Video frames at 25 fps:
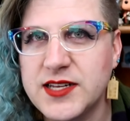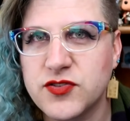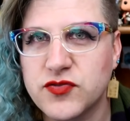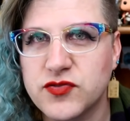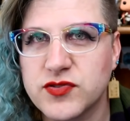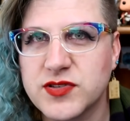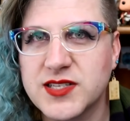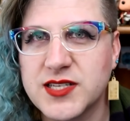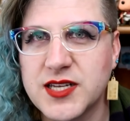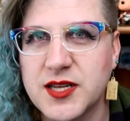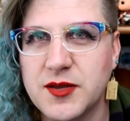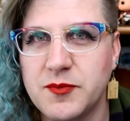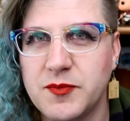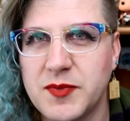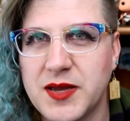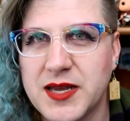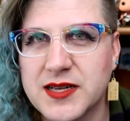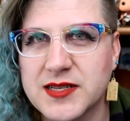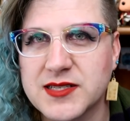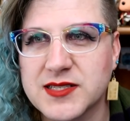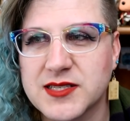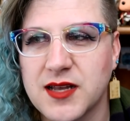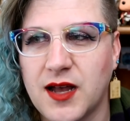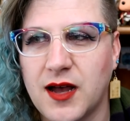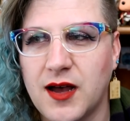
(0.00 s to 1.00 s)
interesting
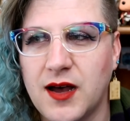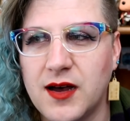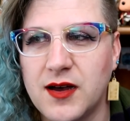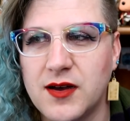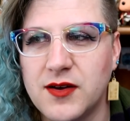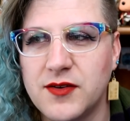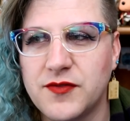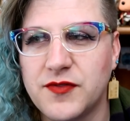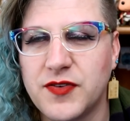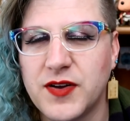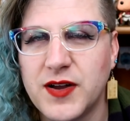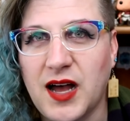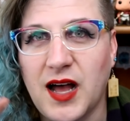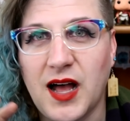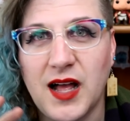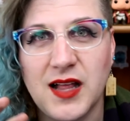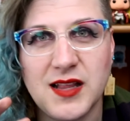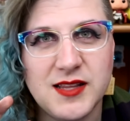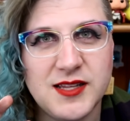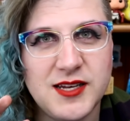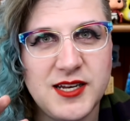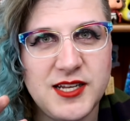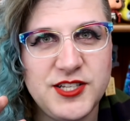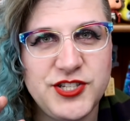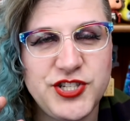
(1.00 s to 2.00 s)
mix of
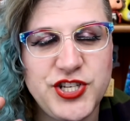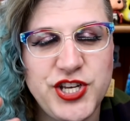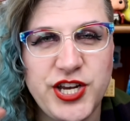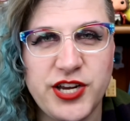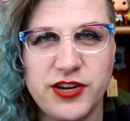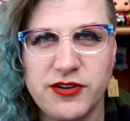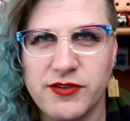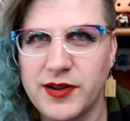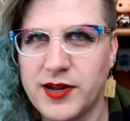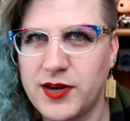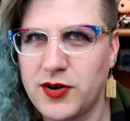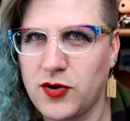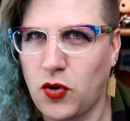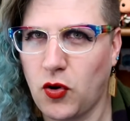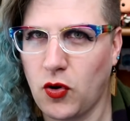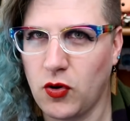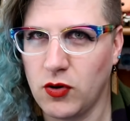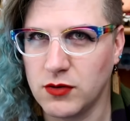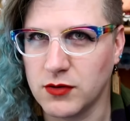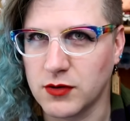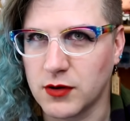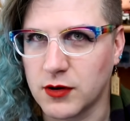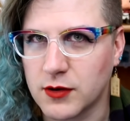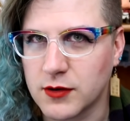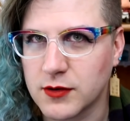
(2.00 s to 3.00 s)
holiday cheer and
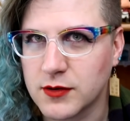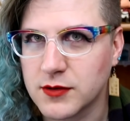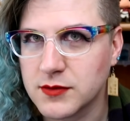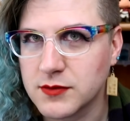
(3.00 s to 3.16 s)
horror.